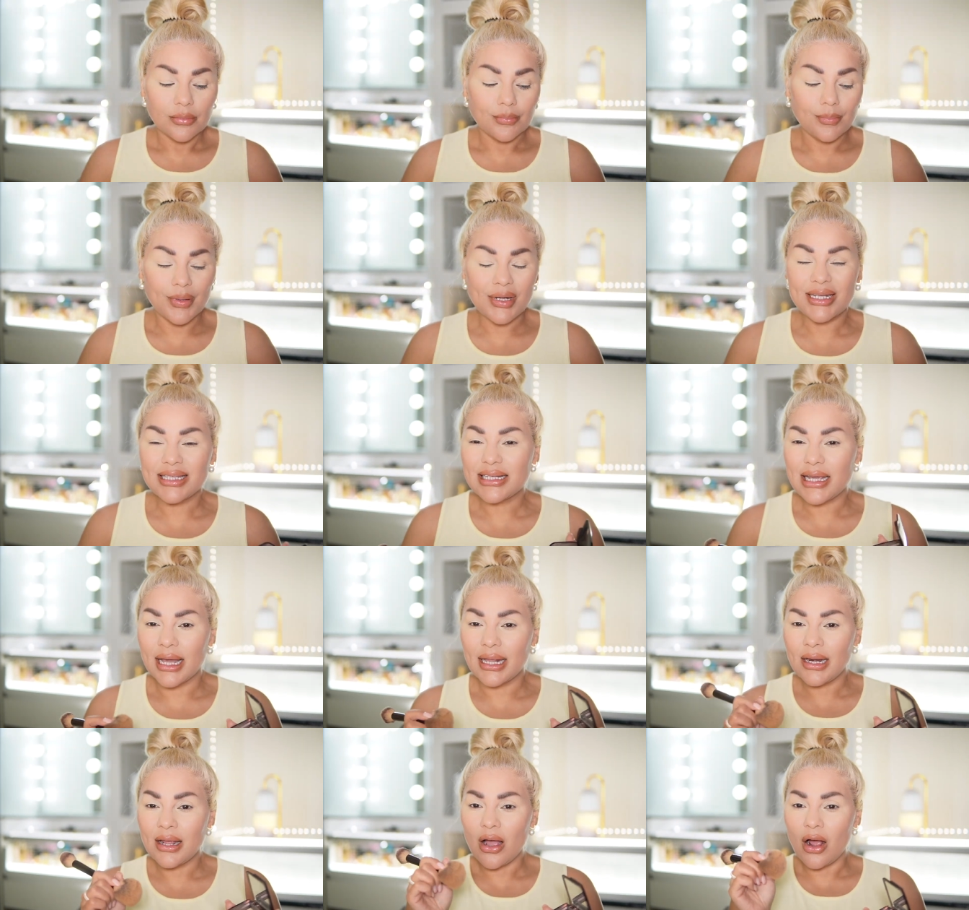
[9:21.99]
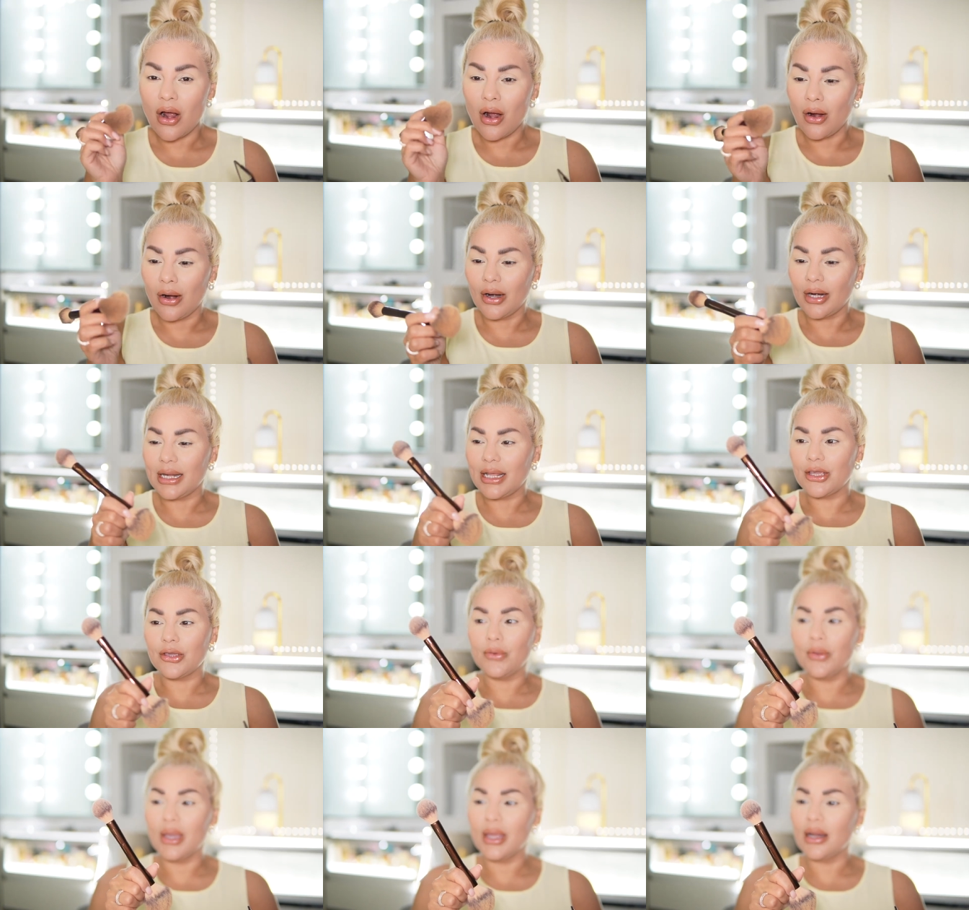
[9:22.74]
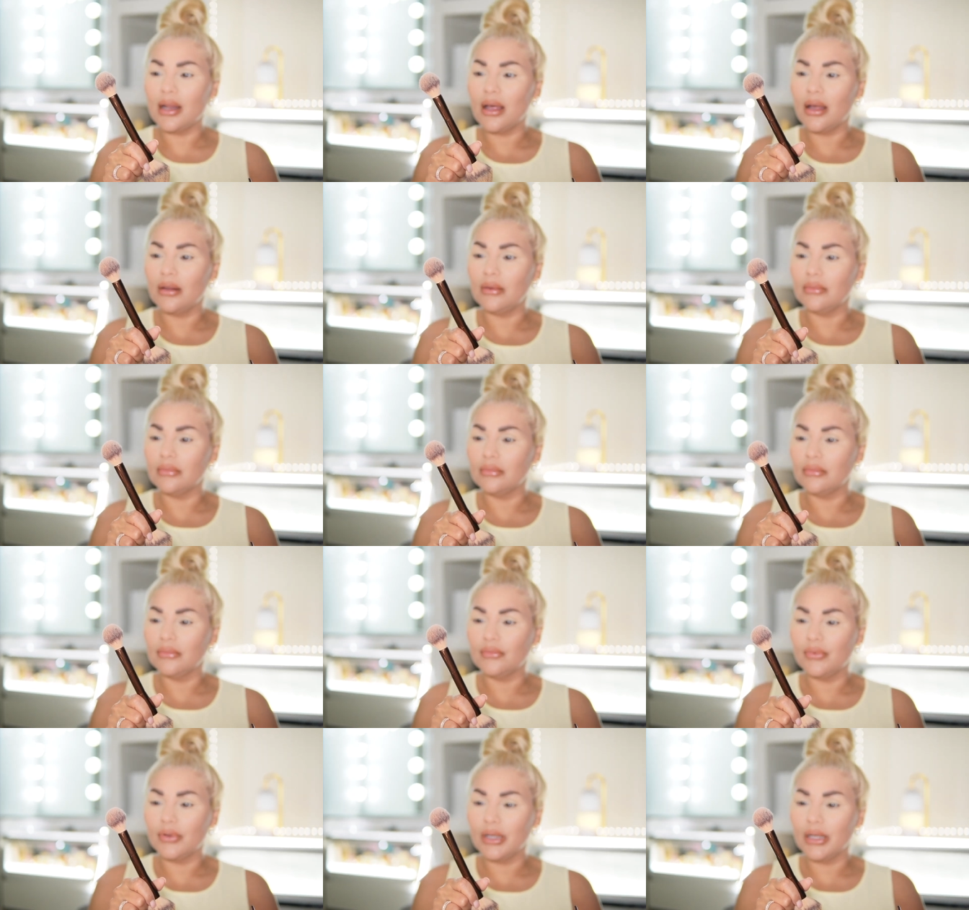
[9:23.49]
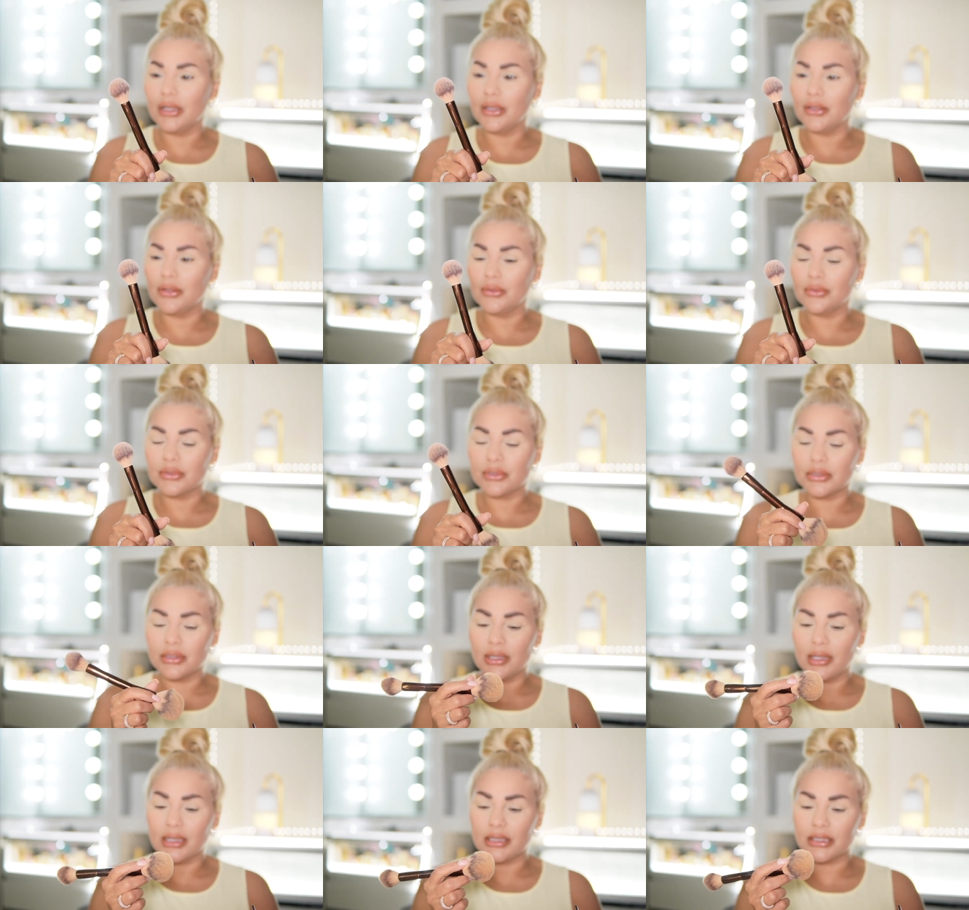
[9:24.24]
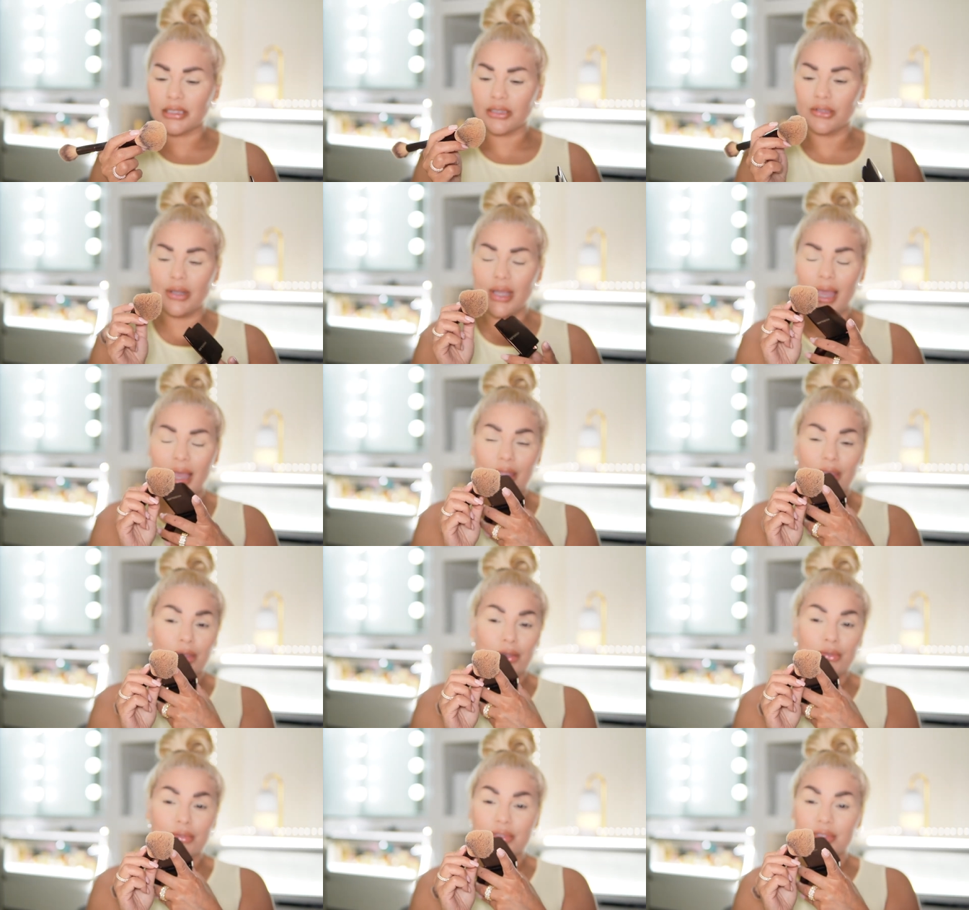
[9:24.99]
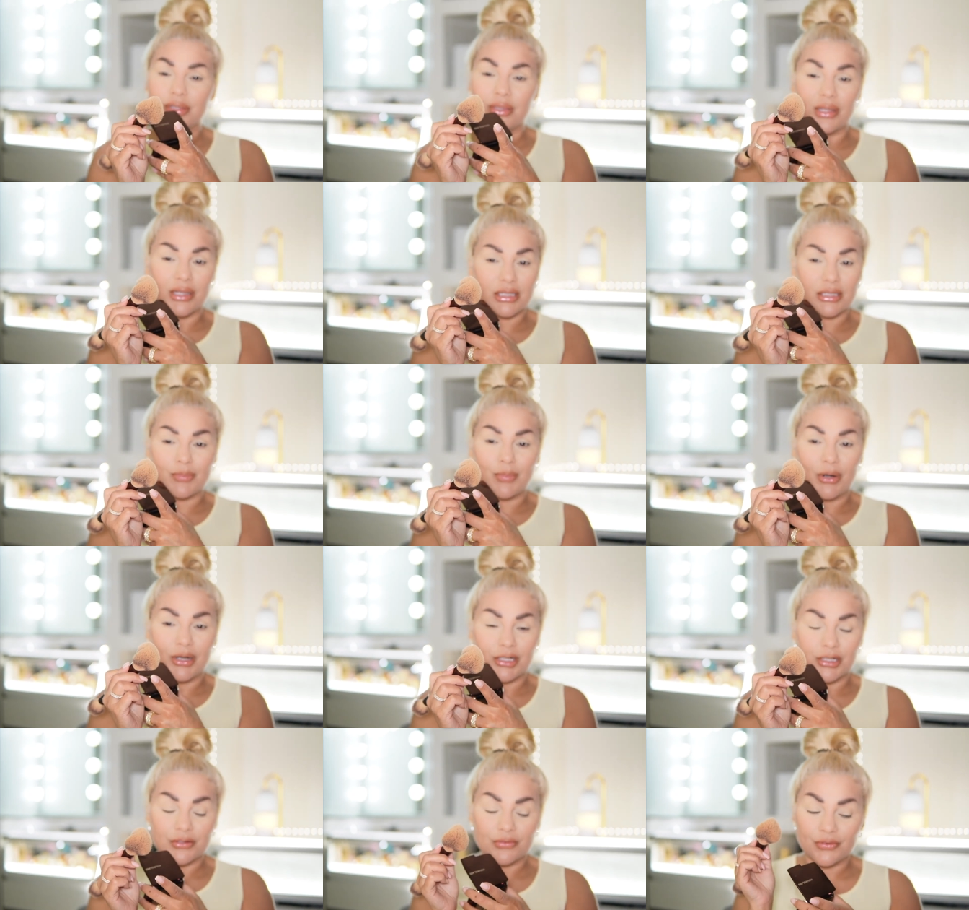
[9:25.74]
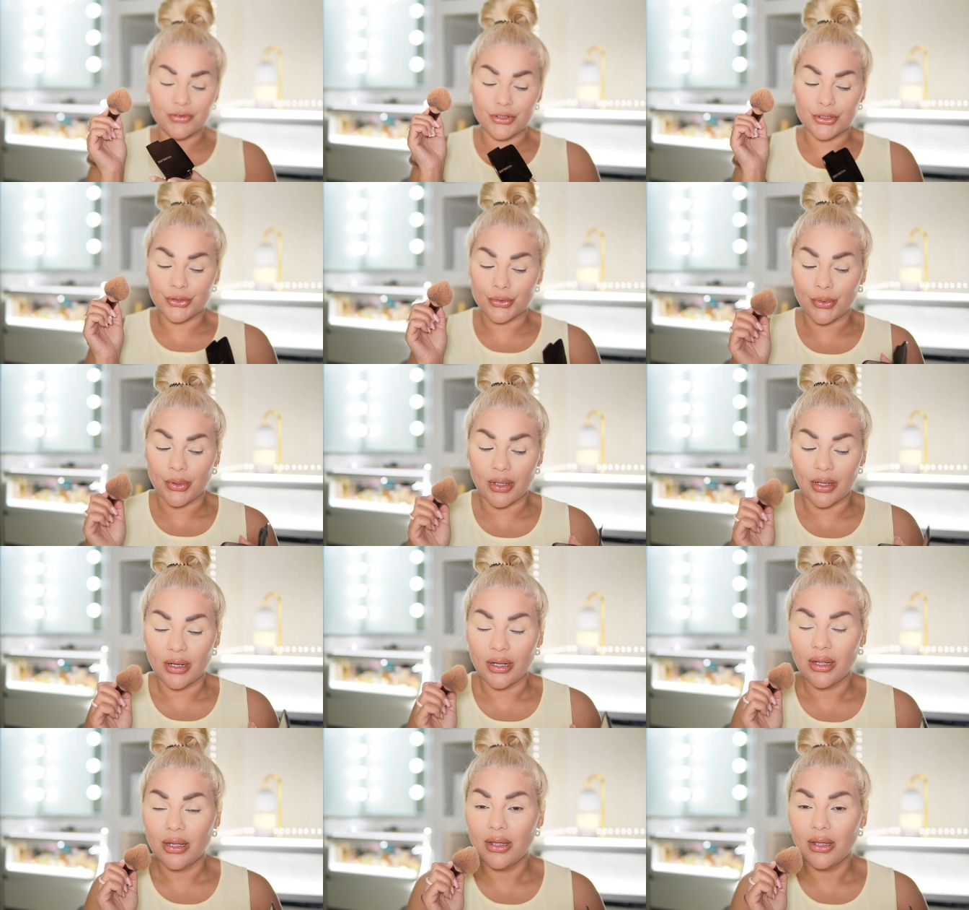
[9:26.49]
but it's kind of hard like you cannot really use this you can't use this brush for sure